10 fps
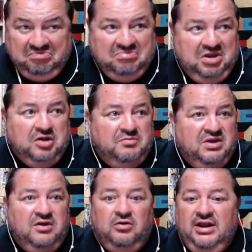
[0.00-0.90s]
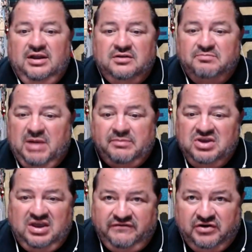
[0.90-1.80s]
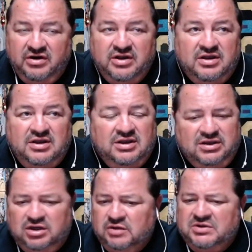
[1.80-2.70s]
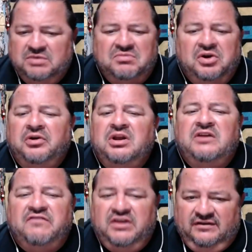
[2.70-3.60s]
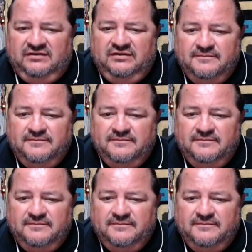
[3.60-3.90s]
They could be they don't like my behavior. It could be a myriad of things.